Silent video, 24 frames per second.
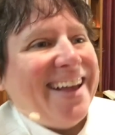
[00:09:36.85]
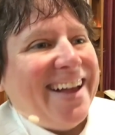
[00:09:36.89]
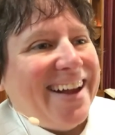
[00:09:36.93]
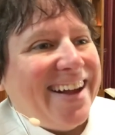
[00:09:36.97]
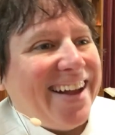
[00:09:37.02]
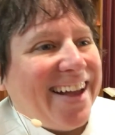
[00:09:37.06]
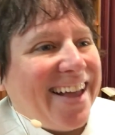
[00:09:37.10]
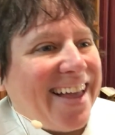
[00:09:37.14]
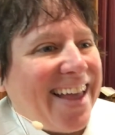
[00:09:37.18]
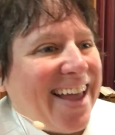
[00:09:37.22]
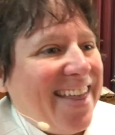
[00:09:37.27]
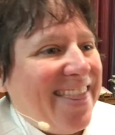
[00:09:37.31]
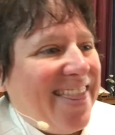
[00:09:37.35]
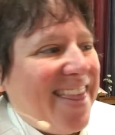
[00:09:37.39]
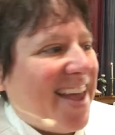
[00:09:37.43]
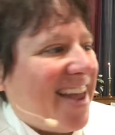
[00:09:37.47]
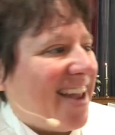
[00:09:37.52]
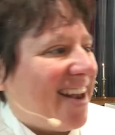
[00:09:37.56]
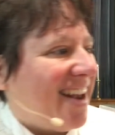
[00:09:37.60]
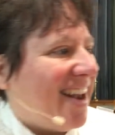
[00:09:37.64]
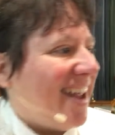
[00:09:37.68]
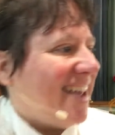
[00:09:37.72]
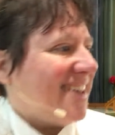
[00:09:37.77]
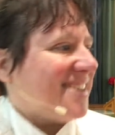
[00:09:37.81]
Uh, and
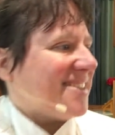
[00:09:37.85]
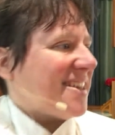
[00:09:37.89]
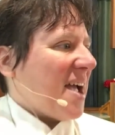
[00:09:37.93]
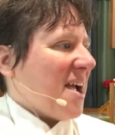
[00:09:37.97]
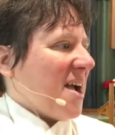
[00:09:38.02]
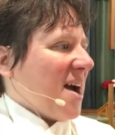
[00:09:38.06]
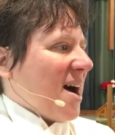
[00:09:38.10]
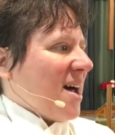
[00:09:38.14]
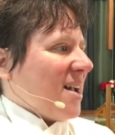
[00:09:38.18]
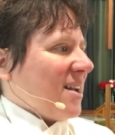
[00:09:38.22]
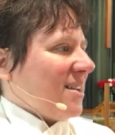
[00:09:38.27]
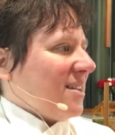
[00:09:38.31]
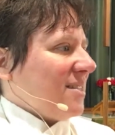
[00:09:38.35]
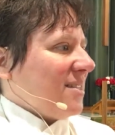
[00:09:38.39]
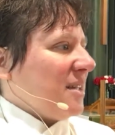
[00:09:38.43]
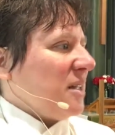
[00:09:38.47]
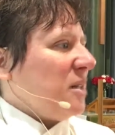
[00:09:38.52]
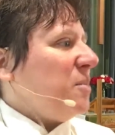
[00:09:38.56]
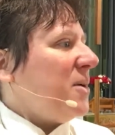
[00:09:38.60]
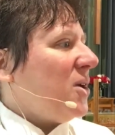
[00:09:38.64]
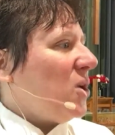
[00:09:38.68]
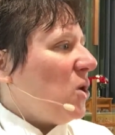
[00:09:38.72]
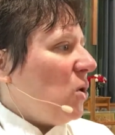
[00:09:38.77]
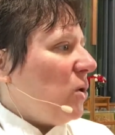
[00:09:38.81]
then as I got a
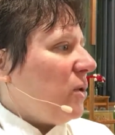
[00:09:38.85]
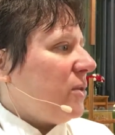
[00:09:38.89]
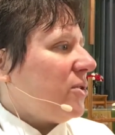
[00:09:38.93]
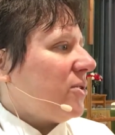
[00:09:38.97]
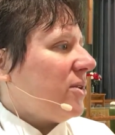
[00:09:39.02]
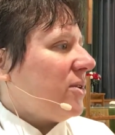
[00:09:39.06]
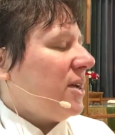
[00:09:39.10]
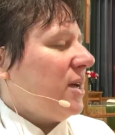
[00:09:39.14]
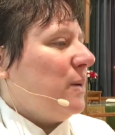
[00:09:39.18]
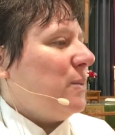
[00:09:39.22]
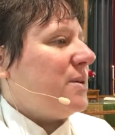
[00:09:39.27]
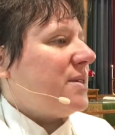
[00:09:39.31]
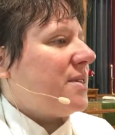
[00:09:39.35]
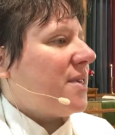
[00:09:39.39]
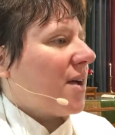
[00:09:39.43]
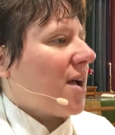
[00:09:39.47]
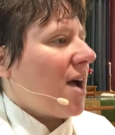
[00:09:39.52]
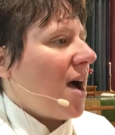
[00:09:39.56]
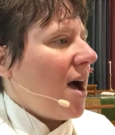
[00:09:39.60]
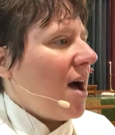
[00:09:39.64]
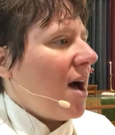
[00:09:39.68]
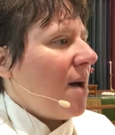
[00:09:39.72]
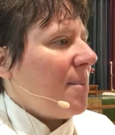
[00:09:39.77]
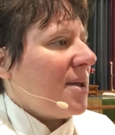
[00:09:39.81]
little bit older, it was the
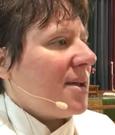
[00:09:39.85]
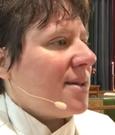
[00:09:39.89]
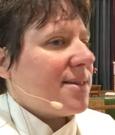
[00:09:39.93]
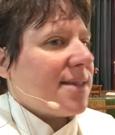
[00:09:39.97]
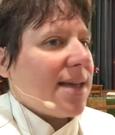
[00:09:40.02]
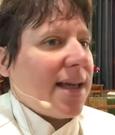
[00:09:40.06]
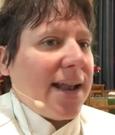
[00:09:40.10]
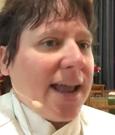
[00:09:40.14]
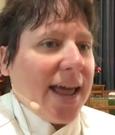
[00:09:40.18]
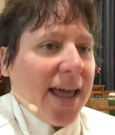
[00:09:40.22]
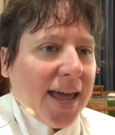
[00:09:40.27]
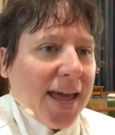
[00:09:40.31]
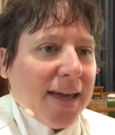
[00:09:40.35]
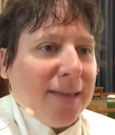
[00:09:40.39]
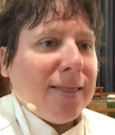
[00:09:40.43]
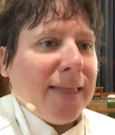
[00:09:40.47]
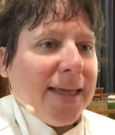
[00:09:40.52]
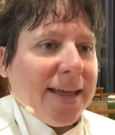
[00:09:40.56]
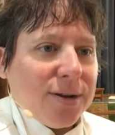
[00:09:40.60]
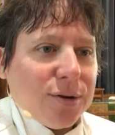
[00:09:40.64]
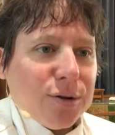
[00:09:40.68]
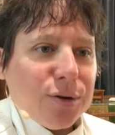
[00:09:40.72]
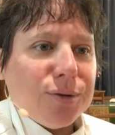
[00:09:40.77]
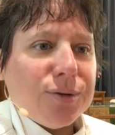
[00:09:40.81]
comics and Ann
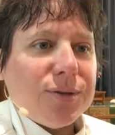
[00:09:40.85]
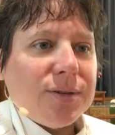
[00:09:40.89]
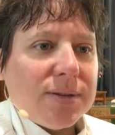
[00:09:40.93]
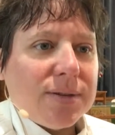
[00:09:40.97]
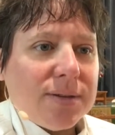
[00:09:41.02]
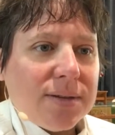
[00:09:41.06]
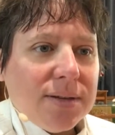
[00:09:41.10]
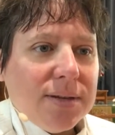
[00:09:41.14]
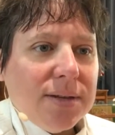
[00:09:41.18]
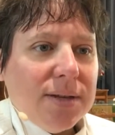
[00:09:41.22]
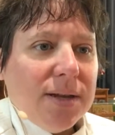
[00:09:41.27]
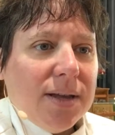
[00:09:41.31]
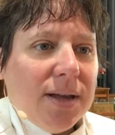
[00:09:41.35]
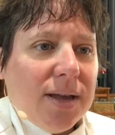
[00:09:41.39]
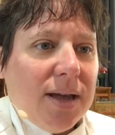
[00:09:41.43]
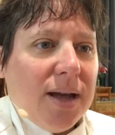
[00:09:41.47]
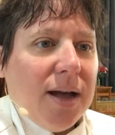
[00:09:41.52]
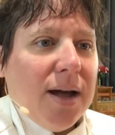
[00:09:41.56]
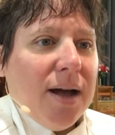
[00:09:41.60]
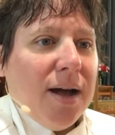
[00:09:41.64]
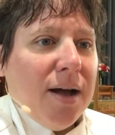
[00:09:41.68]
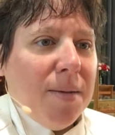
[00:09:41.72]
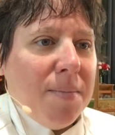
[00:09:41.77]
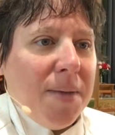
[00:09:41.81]
Landers.
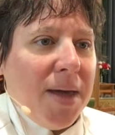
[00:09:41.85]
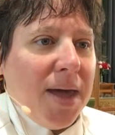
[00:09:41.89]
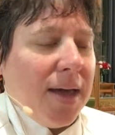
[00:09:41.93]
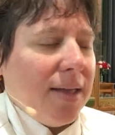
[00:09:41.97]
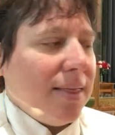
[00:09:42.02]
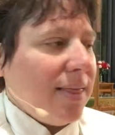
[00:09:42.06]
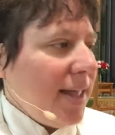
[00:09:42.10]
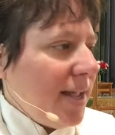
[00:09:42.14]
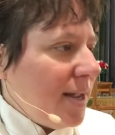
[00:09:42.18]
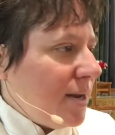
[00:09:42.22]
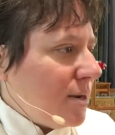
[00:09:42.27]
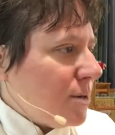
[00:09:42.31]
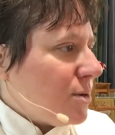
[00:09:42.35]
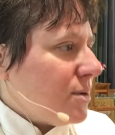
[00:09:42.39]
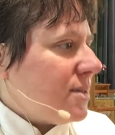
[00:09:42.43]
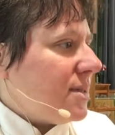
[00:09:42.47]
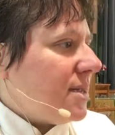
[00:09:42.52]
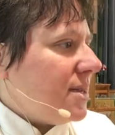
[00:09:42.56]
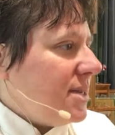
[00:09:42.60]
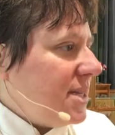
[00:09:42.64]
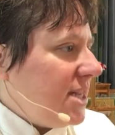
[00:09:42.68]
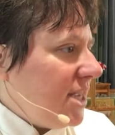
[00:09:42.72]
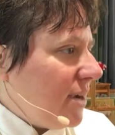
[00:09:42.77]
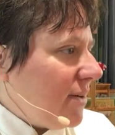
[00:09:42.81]
Um, Ann Landers
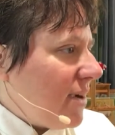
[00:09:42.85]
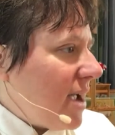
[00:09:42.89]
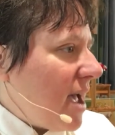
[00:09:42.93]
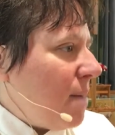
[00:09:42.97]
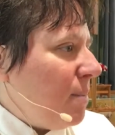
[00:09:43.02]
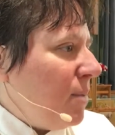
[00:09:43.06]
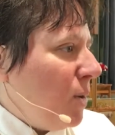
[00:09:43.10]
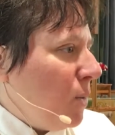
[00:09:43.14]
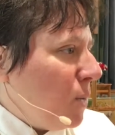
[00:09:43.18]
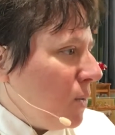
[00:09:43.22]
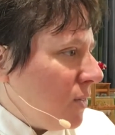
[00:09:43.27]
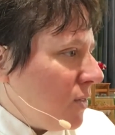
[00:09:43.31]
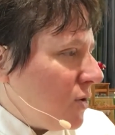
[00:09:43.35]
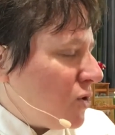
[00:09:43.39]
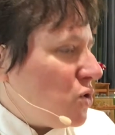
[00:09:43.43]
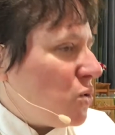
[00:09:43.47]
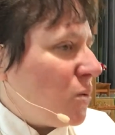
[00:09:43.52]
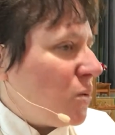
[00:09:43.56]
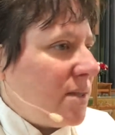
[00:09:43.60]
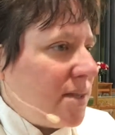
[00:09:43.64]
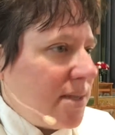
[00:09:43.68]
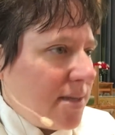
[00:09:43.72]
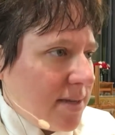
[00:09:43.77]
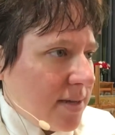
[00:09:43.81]
and Dear Abby were the
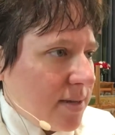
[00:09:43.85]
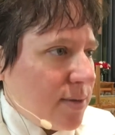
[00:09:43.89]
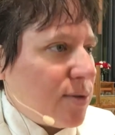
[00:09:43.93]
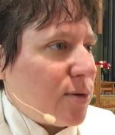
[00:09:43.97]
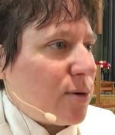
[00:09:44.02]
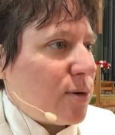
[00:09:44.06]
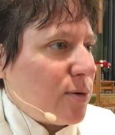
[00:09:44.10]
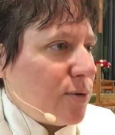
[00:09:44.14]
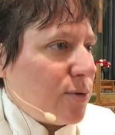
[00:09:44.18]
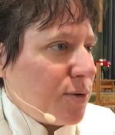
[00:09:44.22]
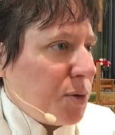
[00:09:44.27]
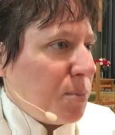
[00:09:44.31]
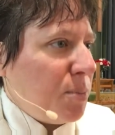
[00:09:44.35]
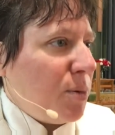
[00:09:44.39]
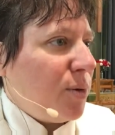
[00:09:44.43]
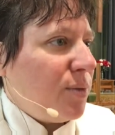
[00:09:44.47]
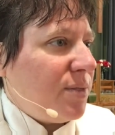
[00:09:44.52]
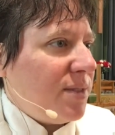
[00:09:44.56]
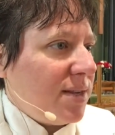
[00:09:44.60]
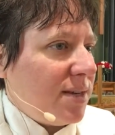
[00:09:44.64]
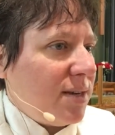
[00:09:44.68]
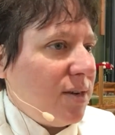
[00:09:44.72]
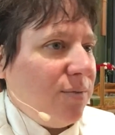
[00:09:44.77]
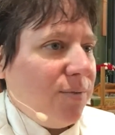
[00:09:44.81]
twin sisters who
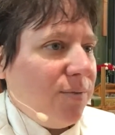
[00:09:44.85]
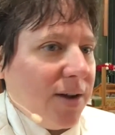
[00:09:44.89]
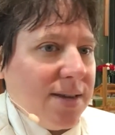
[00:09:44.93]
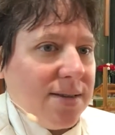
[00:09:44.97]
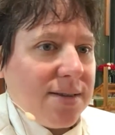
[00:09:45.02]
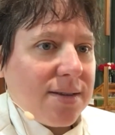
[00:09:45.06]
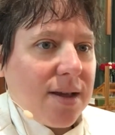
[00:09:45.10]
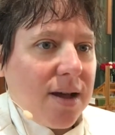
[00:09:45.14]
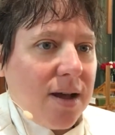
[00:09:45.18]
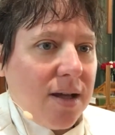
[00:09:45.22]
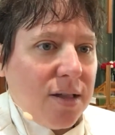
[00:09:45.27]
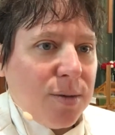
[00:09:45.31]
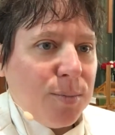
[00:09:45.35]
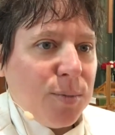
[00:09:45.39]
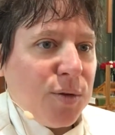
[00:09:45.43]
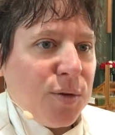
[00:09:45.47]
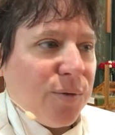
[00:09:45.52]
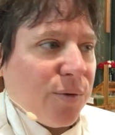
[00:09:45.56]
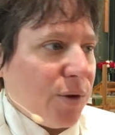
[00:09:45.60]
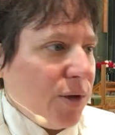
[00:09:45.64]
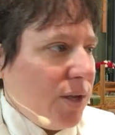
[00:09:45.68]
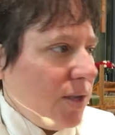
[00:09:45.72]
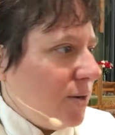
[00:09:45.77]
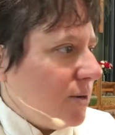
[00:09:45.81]
both did advice
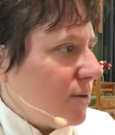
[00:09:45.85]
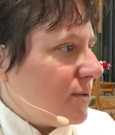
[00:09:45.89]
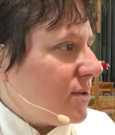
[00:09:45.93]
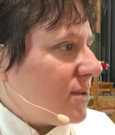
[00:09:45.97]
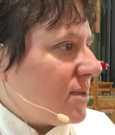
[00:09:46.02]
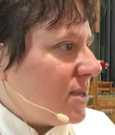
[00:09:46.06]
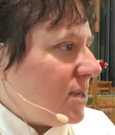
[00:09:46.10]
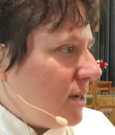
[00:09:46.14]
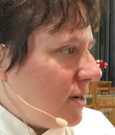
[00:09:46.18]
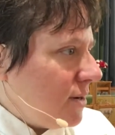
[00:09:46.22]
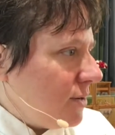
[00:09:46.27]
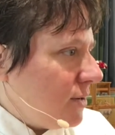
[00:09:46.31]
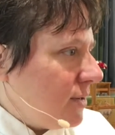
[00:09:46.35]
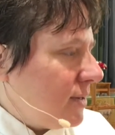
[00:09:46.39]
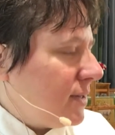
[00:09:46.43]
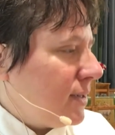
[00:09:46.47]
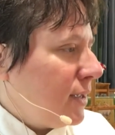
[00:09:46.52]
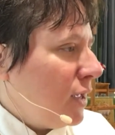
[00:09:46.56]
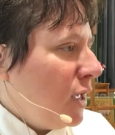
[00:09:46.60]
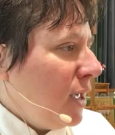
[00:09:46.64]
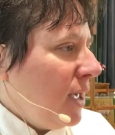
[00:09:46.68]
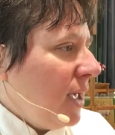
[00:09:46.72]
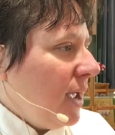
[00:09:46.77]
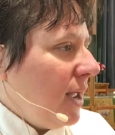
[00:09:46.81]
columns for years and years,
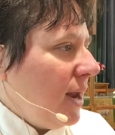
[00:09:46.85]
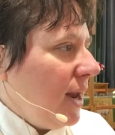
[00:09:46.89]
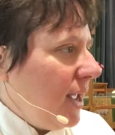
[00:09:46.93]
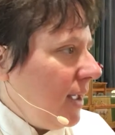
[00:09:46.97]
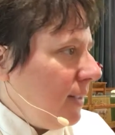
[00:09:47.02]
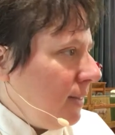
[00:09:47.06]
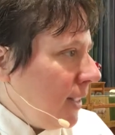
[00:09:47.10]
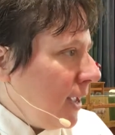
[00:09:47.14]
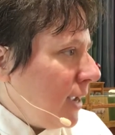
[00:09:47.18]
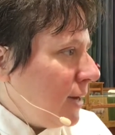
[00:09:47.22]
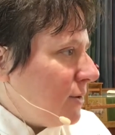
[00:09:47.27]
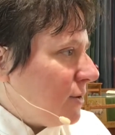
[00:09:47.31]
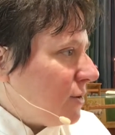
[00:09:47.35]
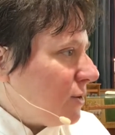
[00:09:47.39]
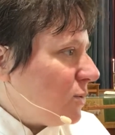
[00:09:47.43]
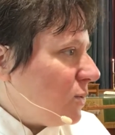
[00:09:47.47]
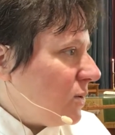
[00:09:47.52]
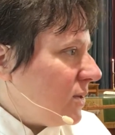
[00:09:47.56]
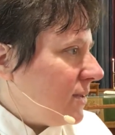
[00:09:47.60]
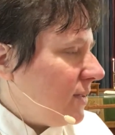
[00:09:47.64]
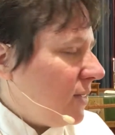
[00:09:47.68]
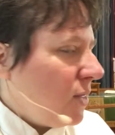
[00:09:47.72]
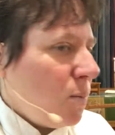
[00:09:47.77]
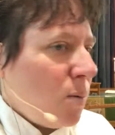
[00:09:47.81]
and Ann Landers
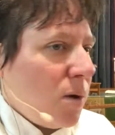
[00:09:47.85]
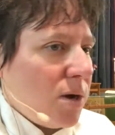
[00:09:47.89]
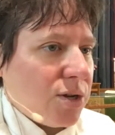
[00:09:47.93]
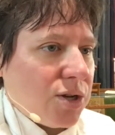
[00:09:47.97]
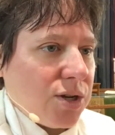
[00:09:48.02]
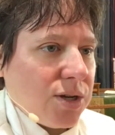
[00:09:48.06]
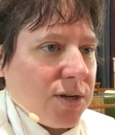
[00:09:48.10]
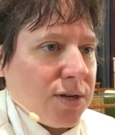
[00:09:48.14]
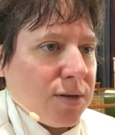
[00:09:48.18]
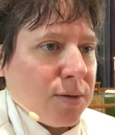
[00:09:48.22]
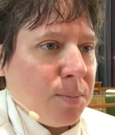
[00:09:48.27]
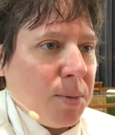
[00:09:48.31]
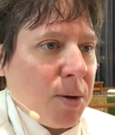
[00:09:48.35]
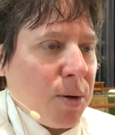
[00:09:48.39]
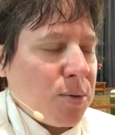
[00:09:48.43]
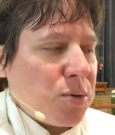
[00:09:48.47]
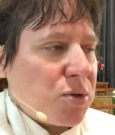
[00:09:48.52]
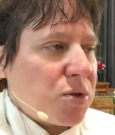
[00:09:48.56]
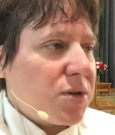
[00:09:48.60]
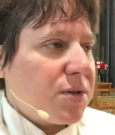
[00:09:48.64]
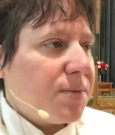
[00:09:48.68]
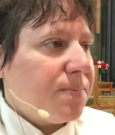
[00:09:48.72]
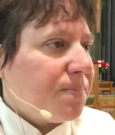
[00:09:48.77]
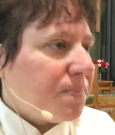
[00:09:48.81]
was in the Washington
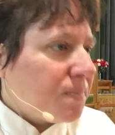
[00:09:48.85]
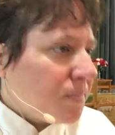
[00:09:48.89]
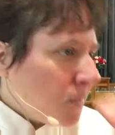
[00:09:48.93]
Post.